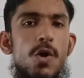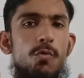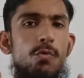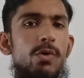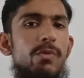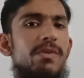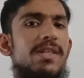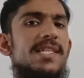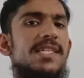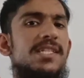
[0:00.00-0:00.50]

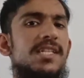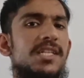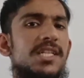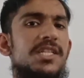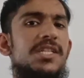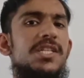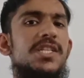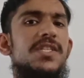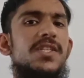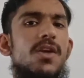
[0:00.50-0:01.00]
We will study
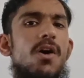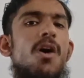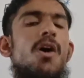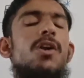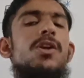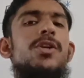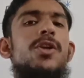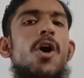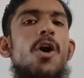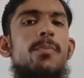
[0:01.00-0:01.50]
this
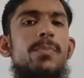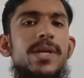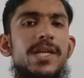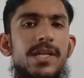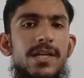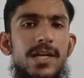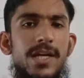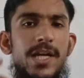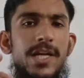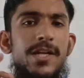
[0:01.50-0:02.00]
all topic
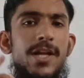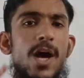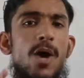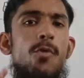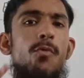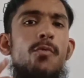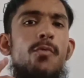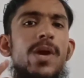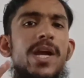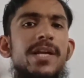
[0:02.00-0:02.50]
in
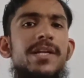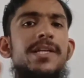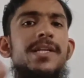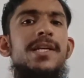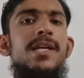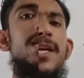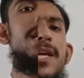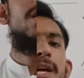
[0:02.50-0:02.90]
a very